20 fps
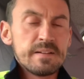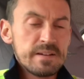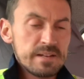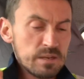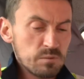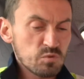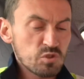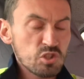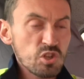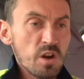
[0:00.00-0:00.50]
I'm
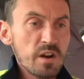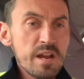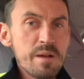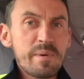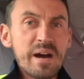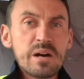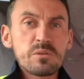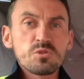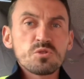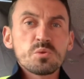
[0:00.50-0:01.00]
sorry
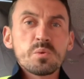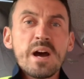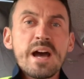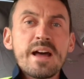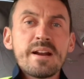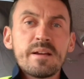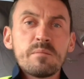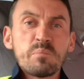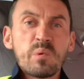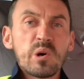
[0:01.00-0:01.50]
about
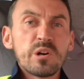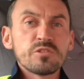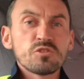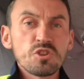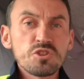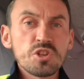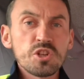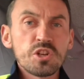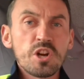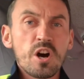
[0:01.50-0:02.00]
swearing, but it
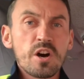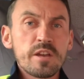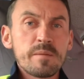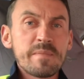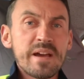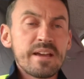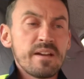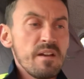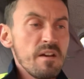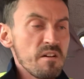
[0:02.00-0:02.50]
does annoy
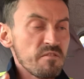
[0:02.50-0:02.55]
me.